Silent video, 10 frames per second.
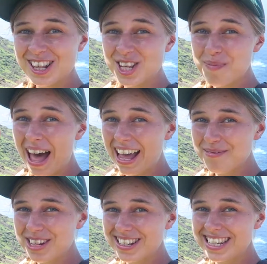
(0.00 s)
So So
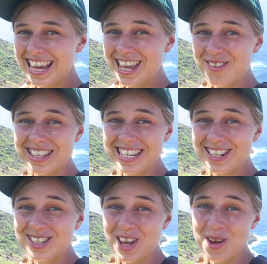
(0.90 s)
behind me just here you can
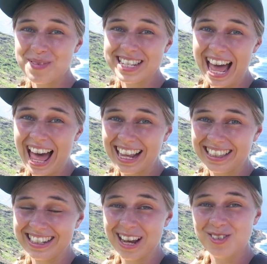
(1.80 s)
see Serpent
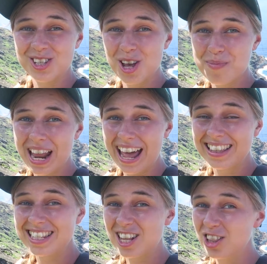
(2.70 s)
Island. Now Serpent
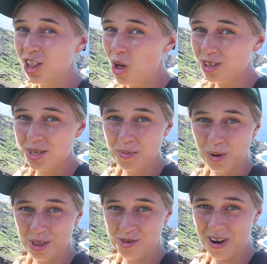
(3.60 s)
Island is a lot
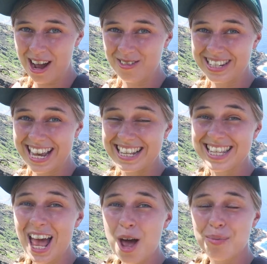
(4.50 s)
smaller than Round
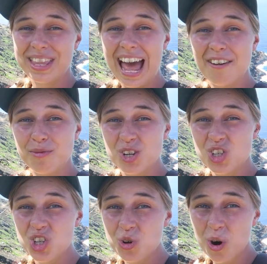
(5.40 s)
is, but they have up to
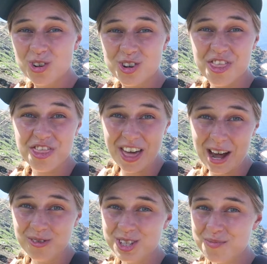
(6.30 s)

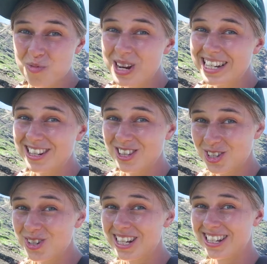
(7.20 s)
200,000 breeding
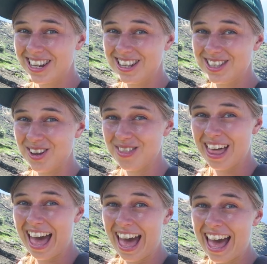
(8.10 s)
sooty terns on
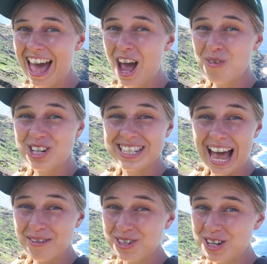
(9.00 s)
there, which is
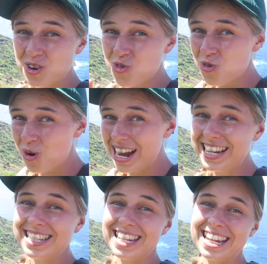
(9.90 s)
absolutely
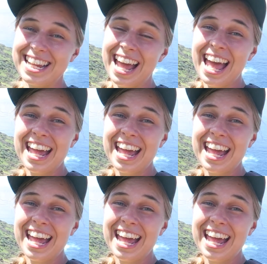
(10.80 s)
crazy.